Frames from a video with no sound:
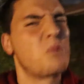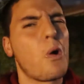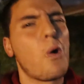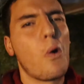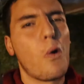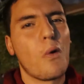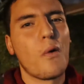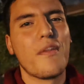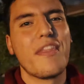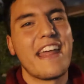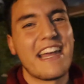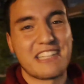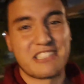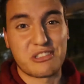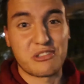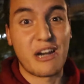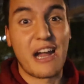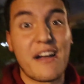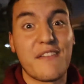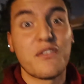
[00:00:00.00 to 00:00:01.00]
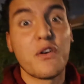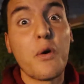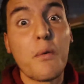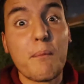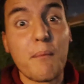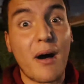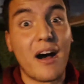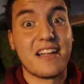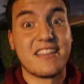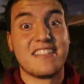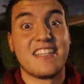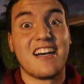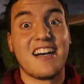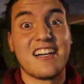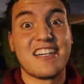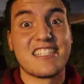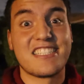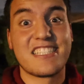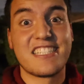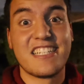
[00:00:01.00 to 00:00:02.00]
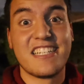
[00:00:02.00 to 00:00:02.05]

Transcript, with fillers: roll that travel montage.